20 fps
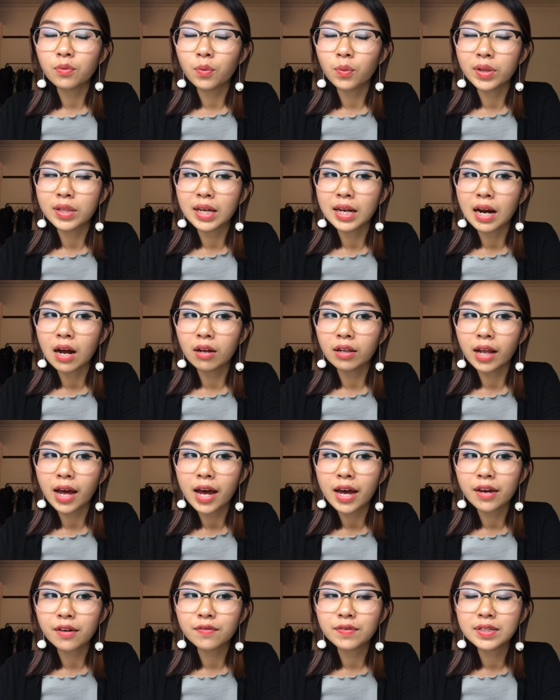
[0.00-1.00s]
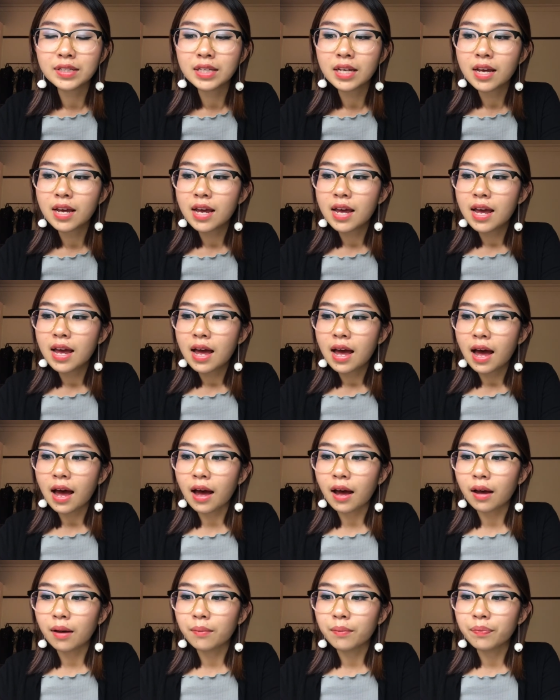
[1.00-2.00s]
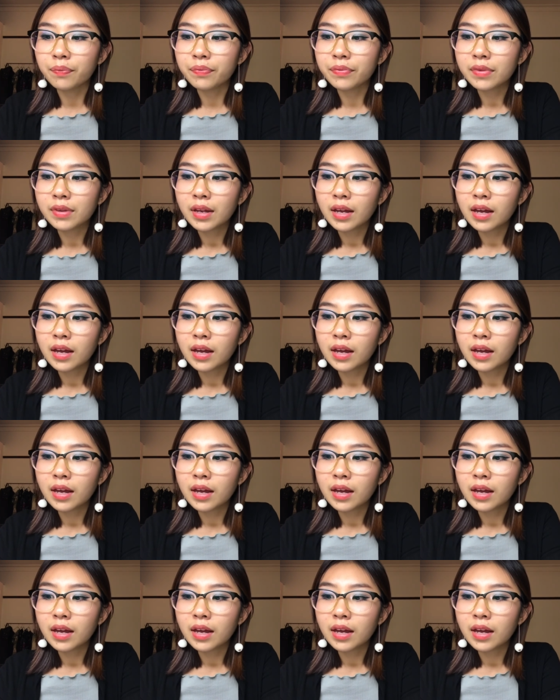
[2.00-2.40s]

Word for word: within our lives. Um,